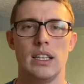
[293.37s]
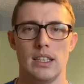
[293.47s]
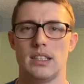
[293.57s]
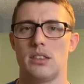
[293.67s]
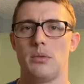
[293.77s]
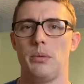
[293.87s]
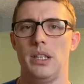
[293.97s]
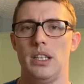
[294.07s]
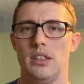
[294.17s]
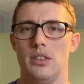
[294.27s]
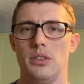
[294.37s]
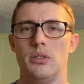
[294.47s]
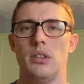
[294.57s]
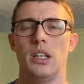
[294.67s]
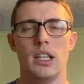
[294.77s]
This is what we need to
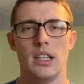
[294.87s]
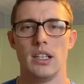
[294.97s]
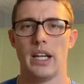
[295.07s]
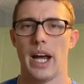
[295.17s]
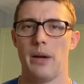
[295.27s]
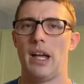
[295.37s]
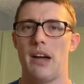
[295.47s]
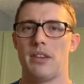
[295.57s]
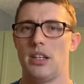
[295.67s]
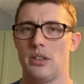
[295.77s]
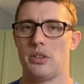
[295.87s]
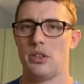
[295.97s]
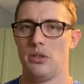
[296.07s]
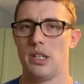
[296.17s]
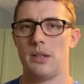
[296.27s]
do and we have a year to
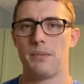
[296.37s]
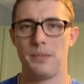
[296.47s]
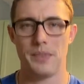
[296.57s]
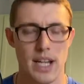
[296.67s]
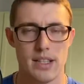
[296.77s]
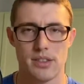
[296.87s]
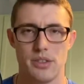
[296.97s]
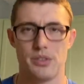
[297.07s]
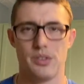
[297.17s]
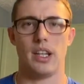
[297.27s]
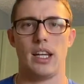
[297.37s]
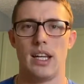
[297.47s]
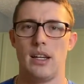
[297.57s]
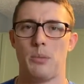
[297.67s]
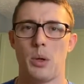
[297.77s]
do it. Yes, there's like
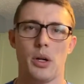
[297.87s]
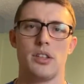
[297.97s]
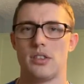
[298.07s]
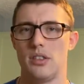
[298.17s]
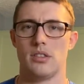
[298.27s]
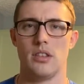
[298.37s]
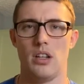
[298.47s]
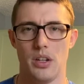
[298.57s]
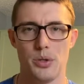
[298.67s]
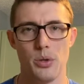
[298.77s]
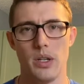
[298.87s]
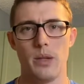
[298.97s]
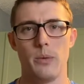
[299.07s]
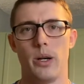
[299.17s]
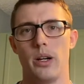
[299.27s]
a Parkinson's law to
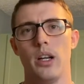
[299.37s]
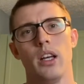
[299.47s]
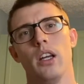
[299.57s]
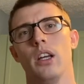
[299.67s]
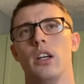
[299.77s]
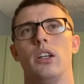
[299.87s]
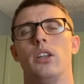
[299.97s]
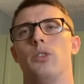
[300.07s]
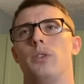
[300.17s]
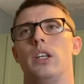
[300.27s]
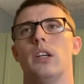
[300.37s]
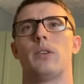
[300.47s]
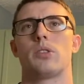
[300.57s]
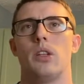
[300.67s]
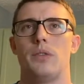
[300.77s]
it where, you know, if you give
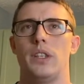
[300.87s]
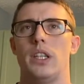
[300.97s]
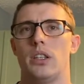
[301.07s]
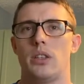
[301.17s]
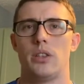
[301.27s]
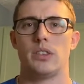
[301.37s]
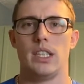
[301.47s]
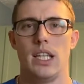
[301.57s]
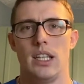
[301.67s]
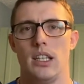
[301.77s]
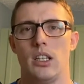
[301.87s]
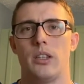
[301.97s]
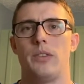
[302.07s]
yourself a year, it'll take a year.